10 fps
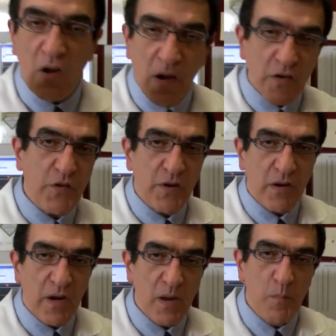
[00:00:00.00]

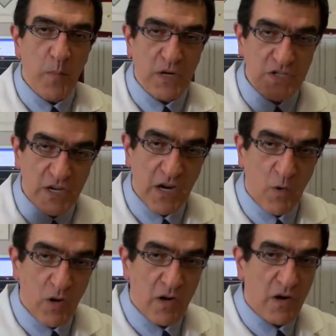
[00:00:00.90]
electrical impulse in
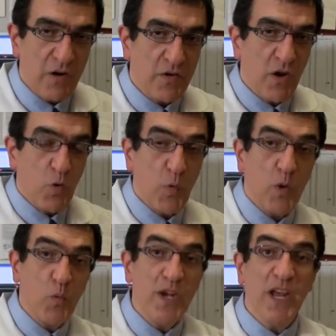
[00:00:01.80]
our heart
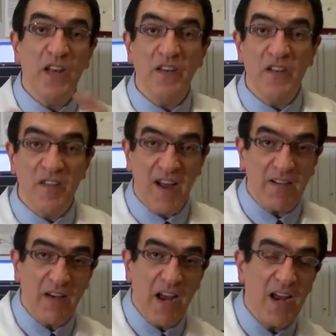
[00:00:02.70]
where we can
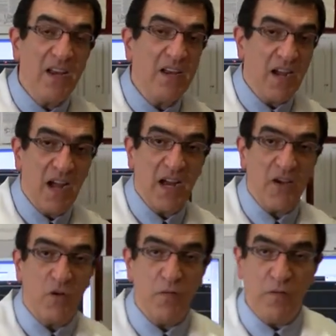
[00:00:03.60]
detect any
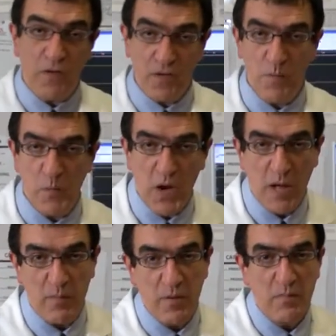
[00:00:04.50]
kind of rhythm
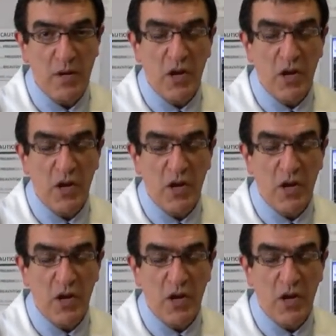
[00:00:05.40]
problem